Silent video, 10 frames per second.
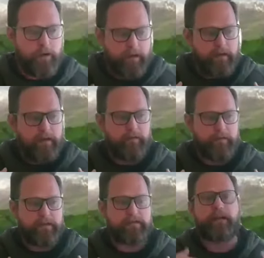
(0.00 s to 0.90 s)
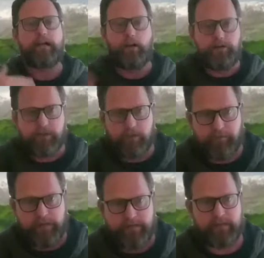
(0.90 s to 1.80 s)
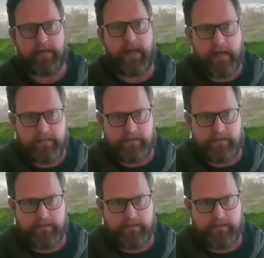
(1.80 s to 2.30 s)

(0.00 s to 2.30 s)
and the psychological effects that has,